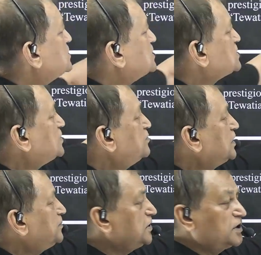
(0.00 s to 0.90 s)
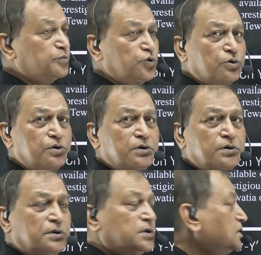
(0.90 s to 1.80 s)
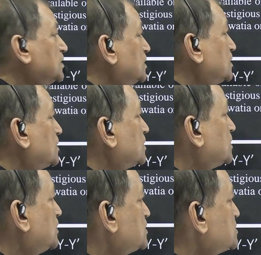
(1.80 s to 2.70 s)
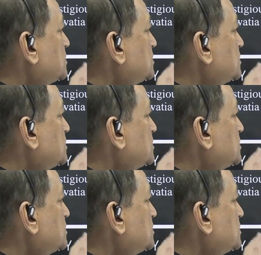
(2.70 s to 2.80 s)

summed up in the book. There's a